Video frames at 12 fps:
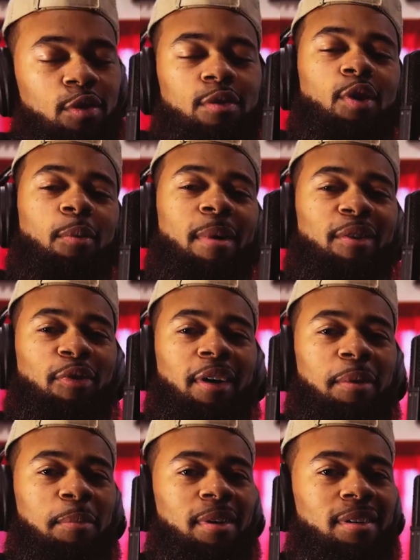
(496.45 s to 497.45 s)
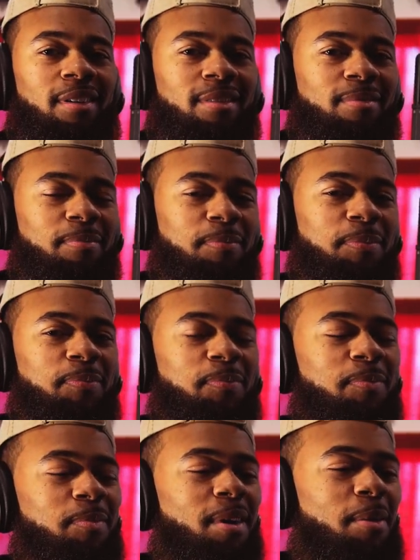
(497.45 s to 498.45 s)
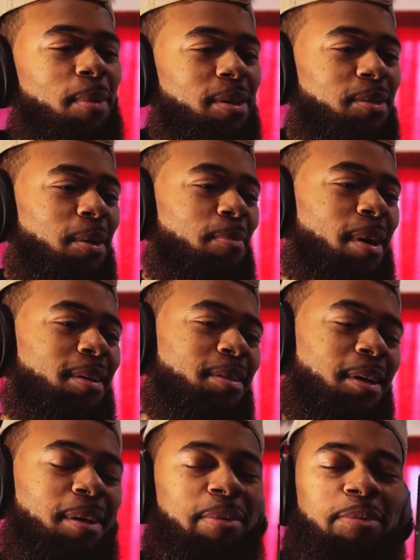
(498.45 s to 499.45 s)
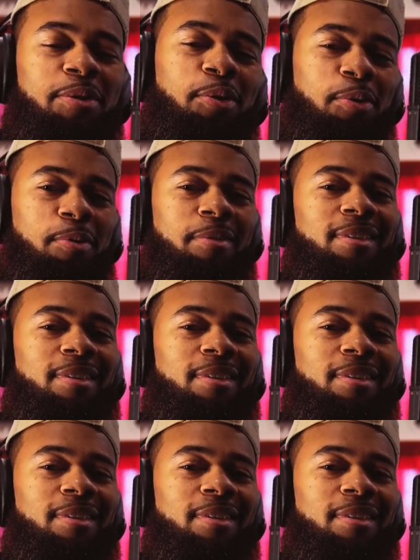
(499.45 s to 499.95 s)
Don't make fun of me. I messed up bad times. It's cool.